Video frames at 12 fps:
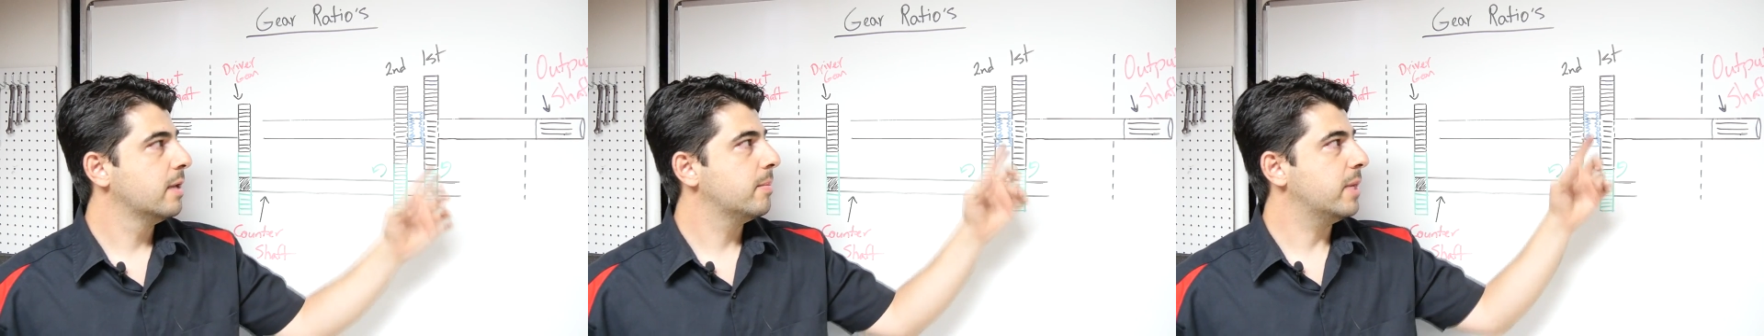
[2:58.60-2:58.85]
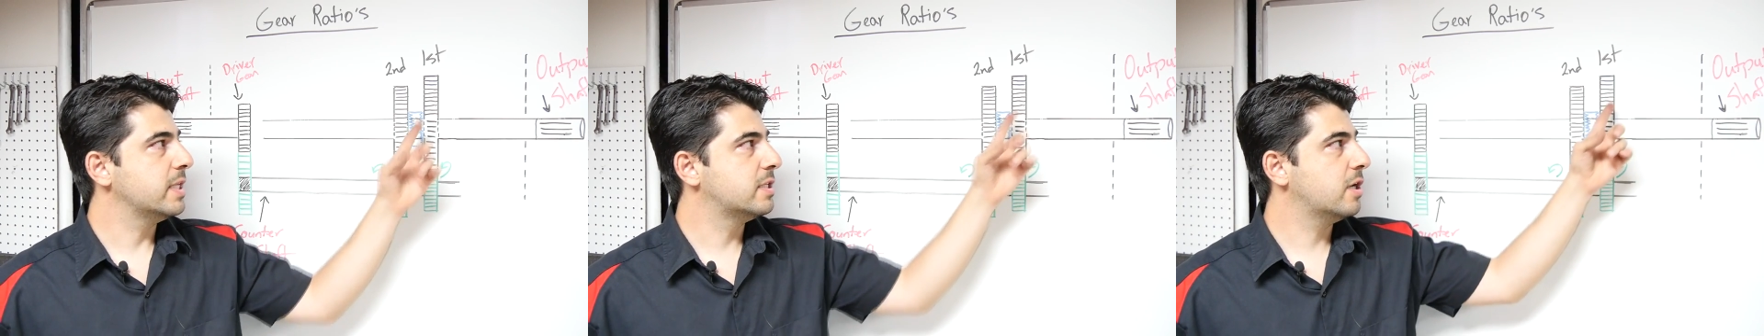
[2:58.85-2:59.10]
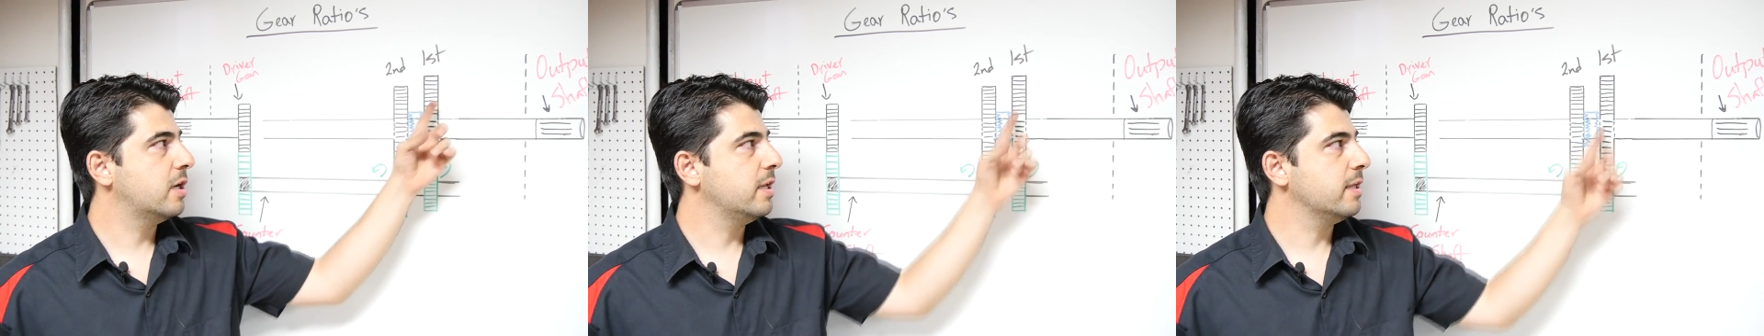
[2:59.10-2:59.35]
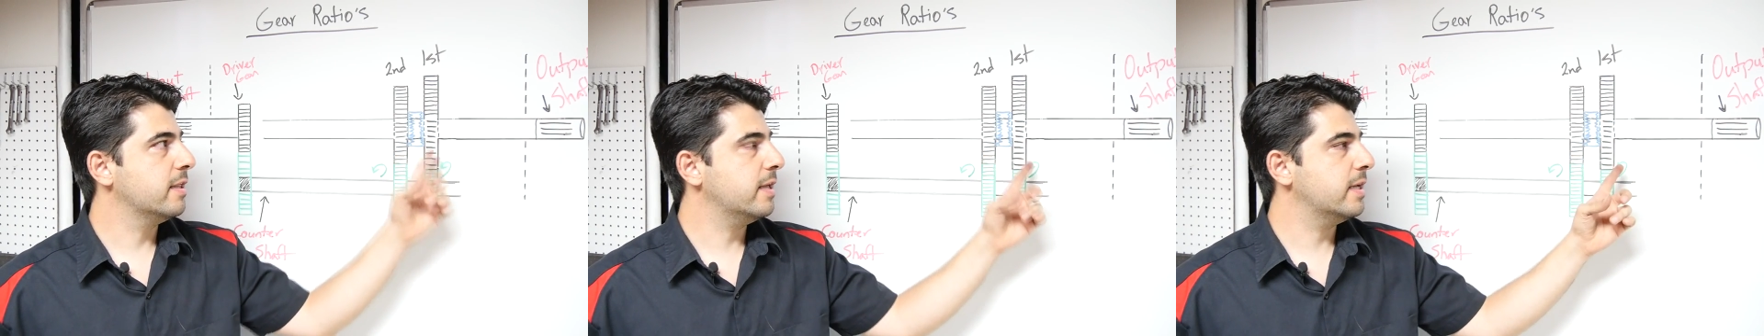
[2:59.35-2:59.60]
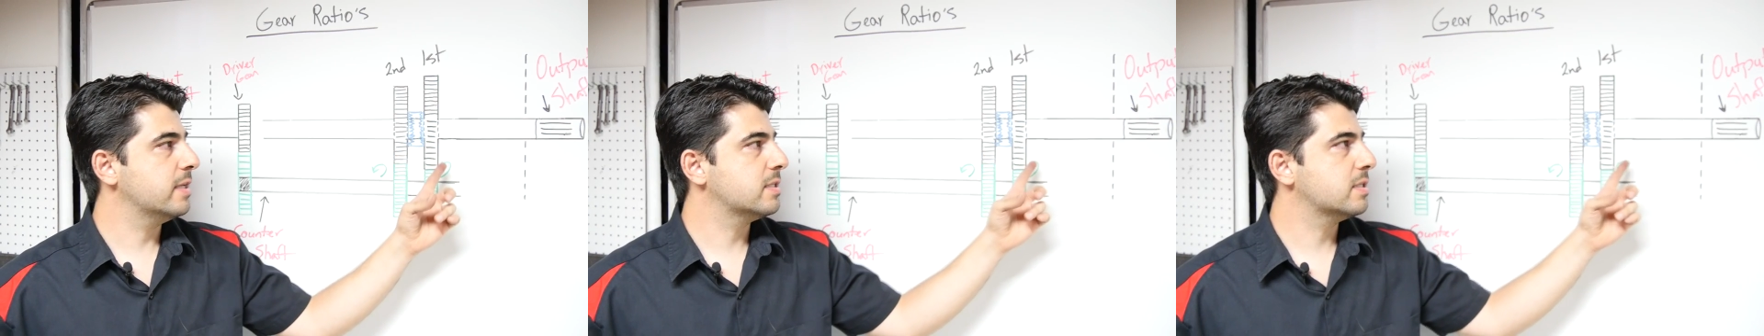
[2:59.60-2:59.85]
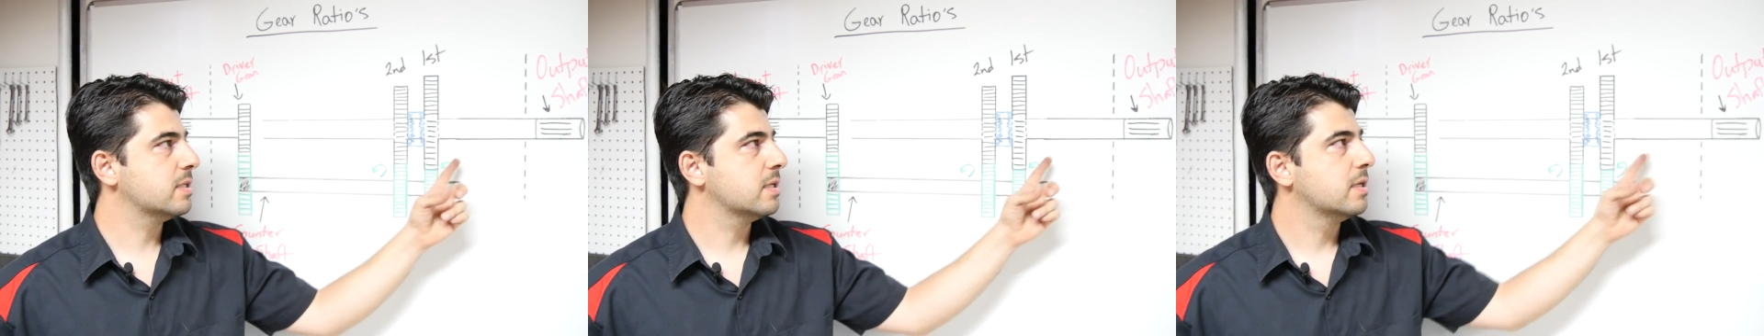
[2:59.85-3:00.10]
by turning
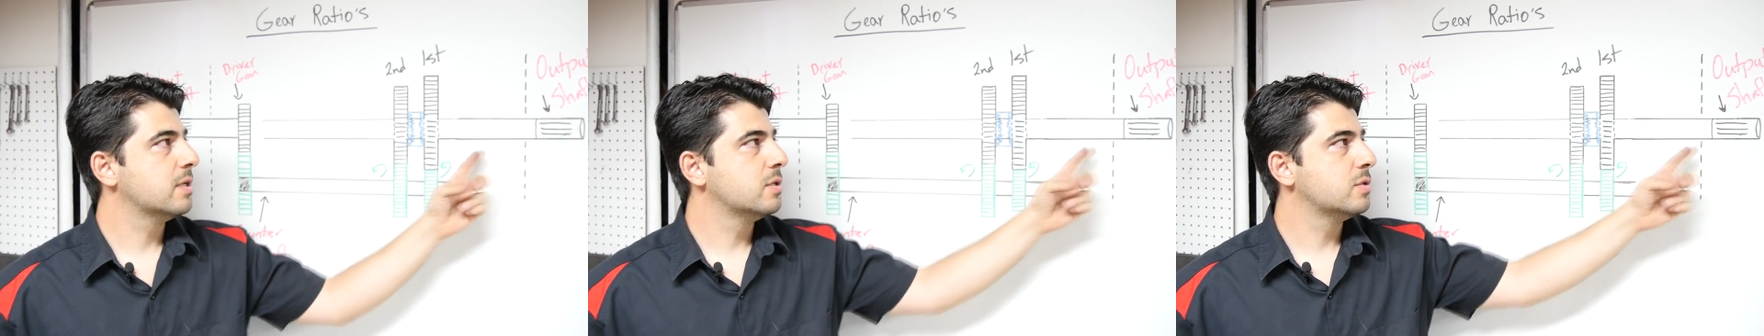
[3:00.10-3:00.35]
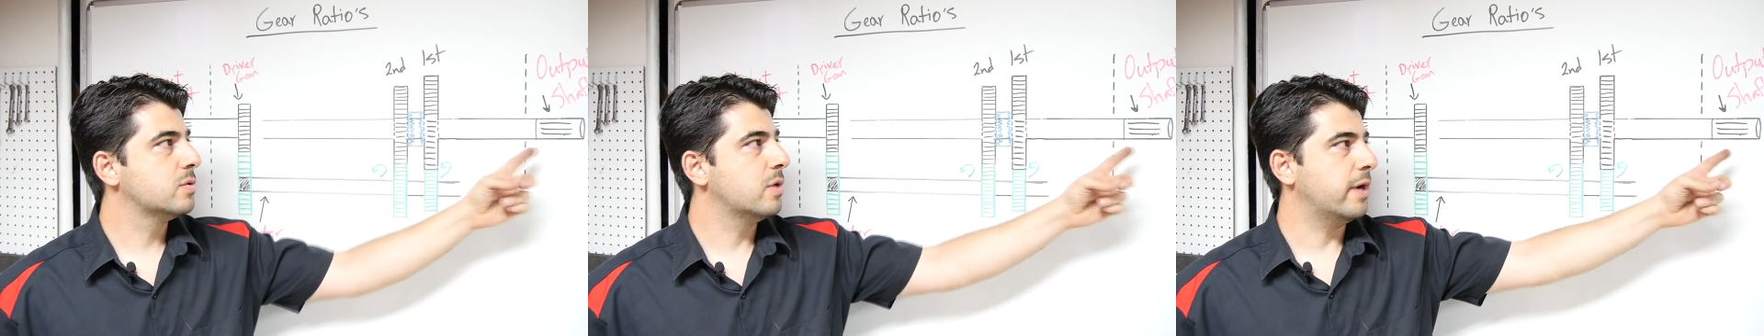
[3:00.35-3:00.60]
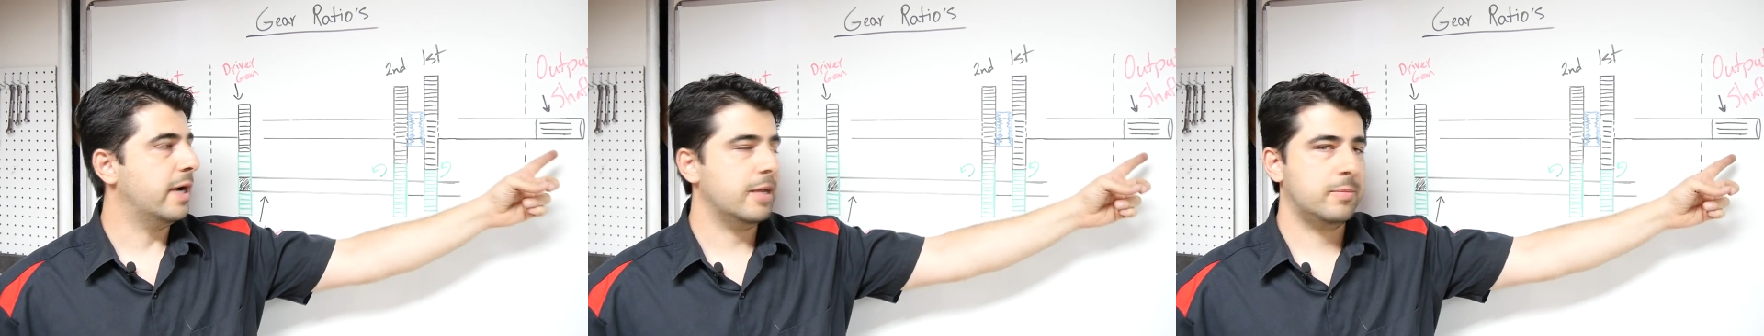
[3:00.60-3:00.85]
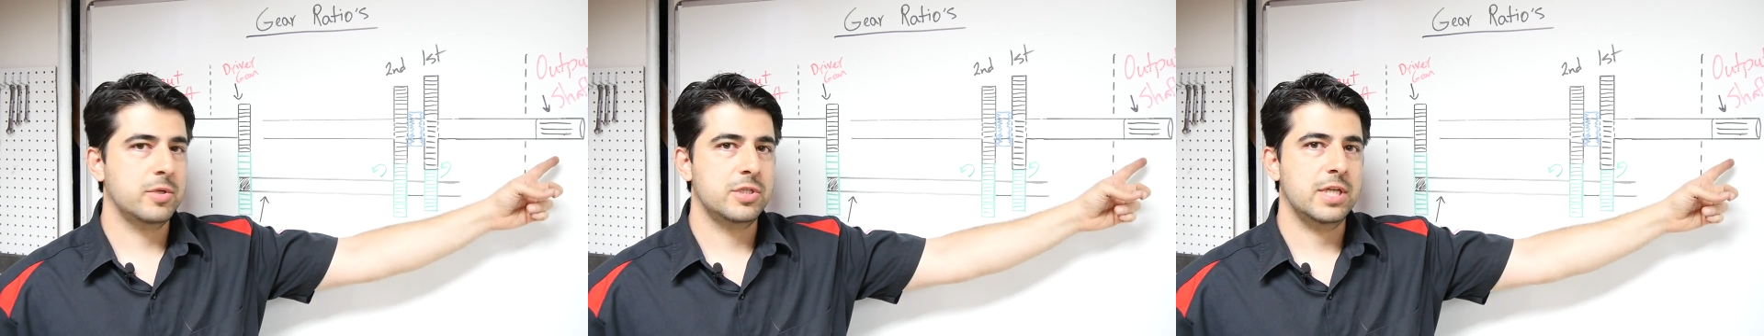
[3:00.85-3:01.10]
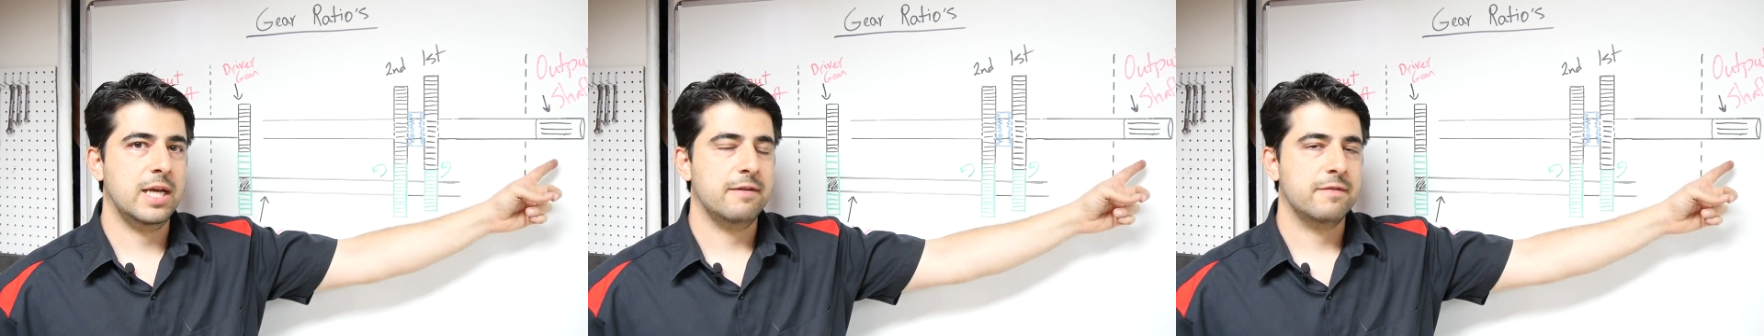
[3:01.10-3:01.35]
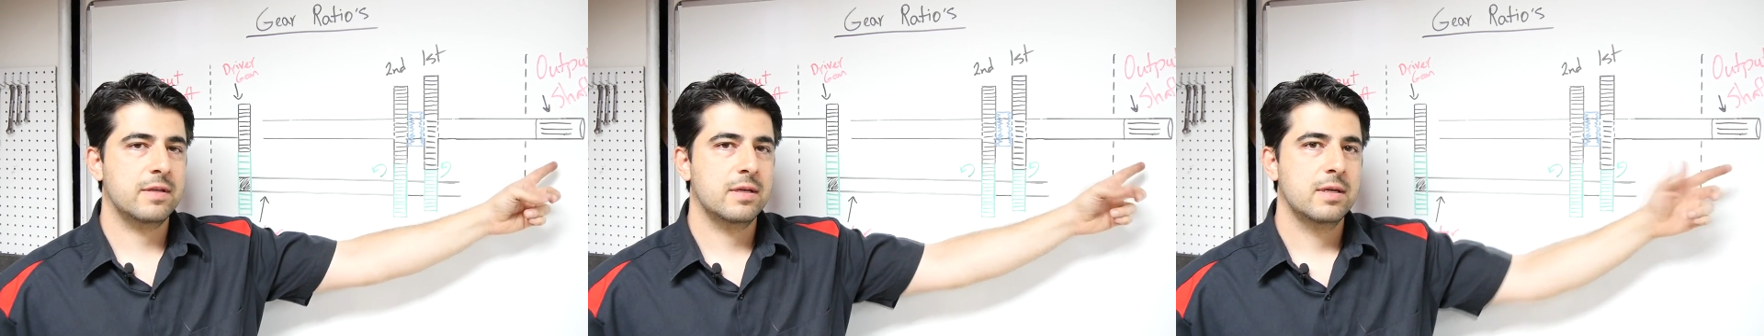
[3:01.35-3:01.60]
this to our output
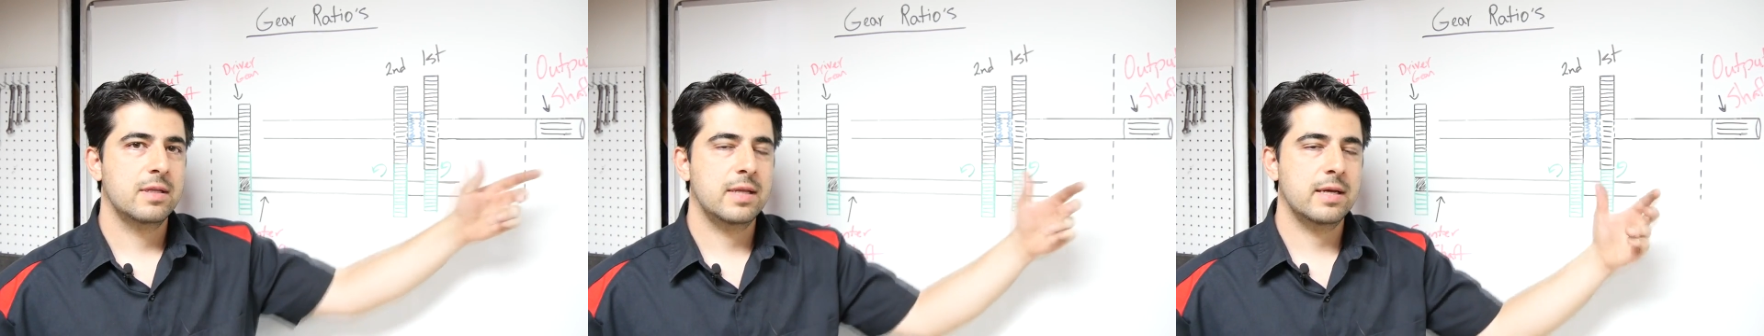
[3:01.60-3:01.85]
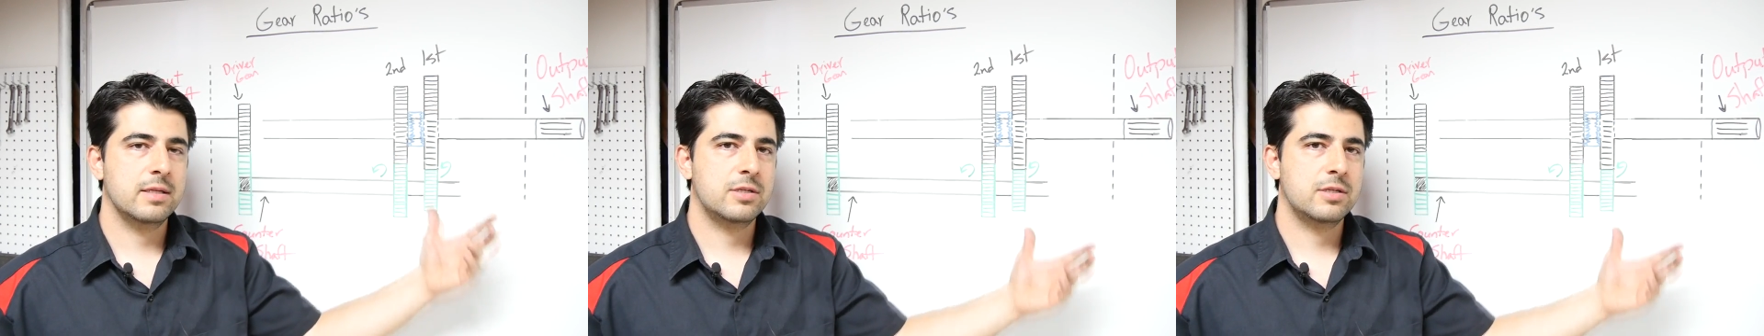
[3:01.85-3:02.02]
shaft. Now, the